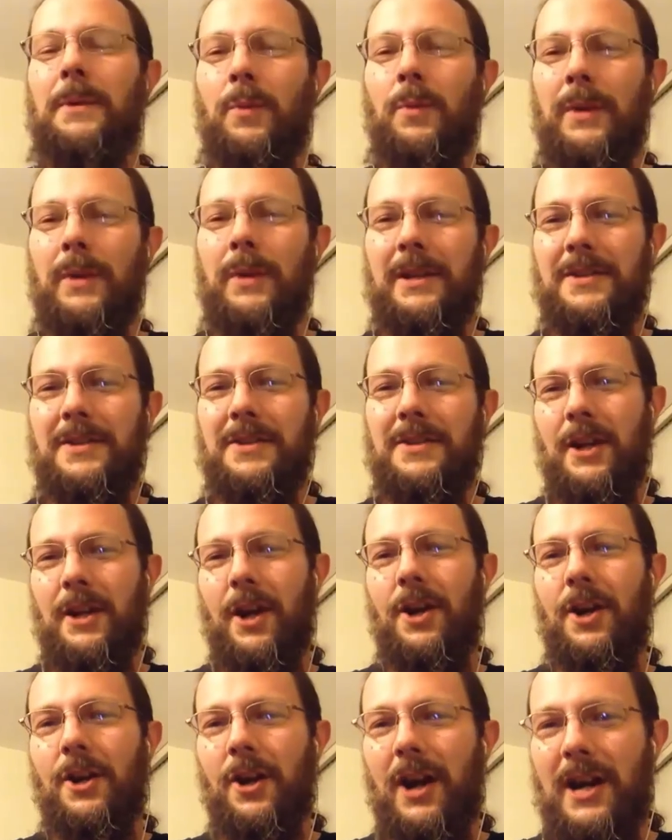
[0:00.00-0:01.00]
people can witness a
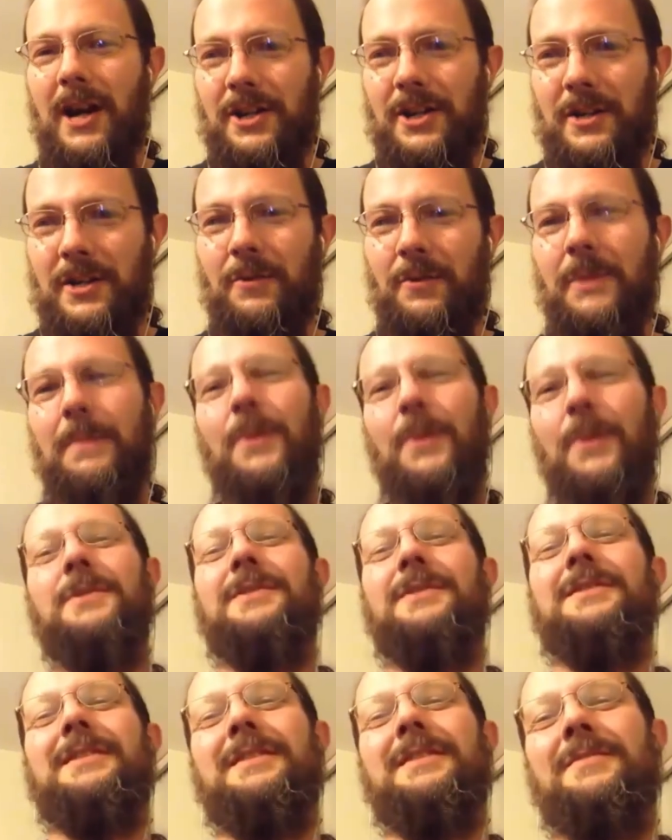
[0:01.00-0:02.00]
car crash and
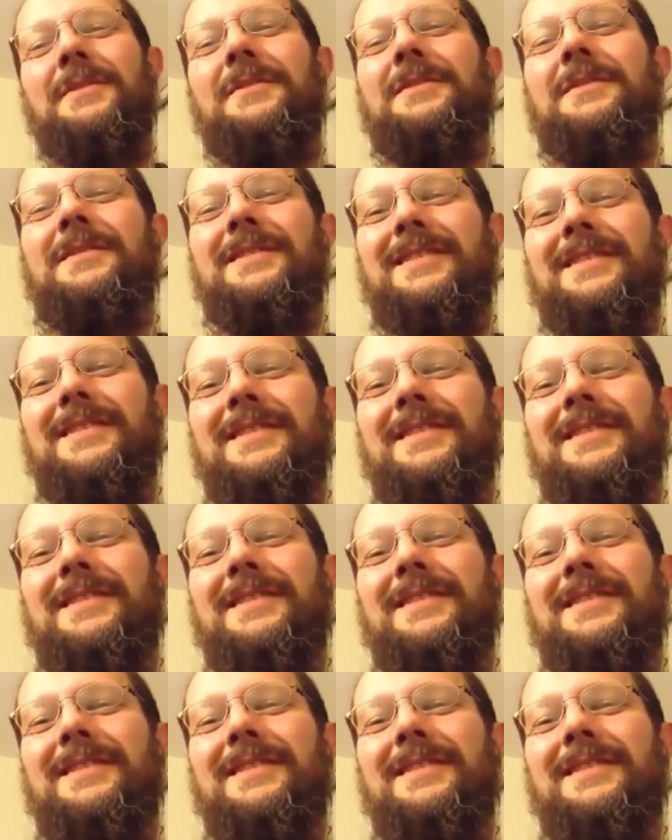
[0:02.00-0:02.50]
report different